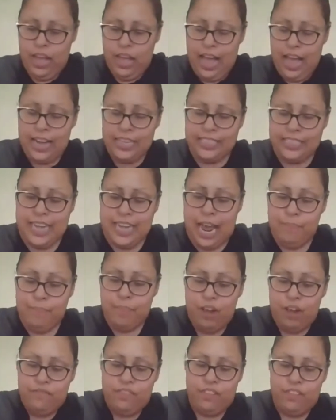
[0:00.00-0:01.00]
on top
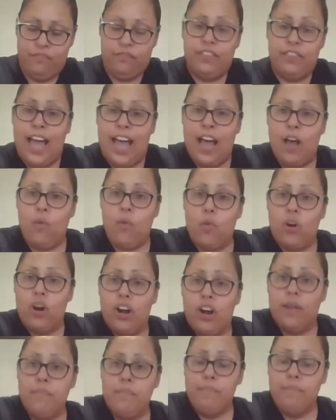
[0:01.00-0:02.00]
of the
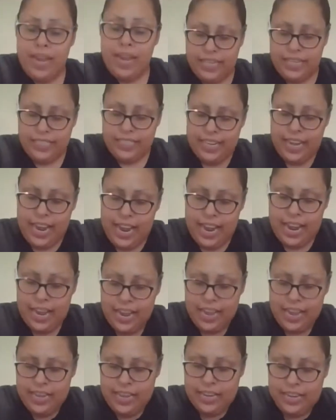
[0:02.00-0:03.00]
flour. Mix it,
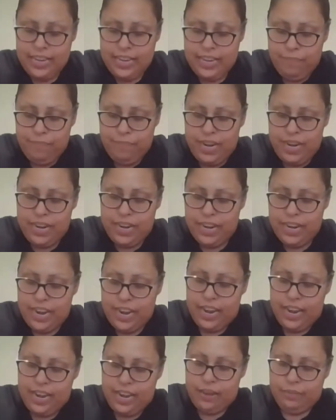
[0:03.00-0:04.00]
keep kneading
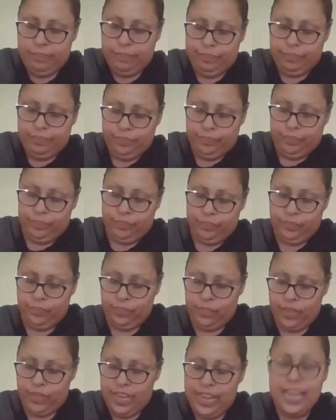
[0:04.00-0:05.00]
it.
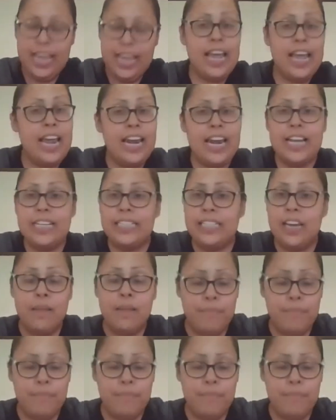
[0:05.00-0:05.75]
It is going to